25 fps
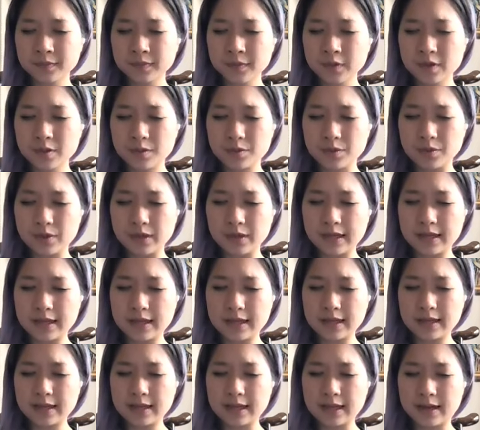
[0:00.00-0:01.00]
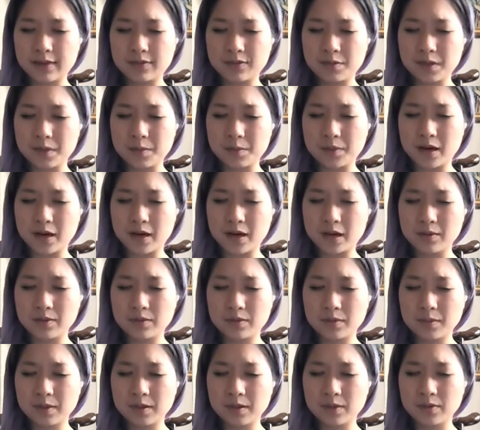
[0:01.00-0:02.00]
Breathing that from the bottom
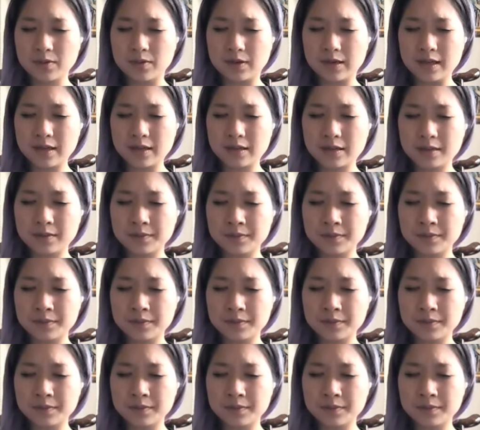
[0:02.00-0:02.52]
from your feet.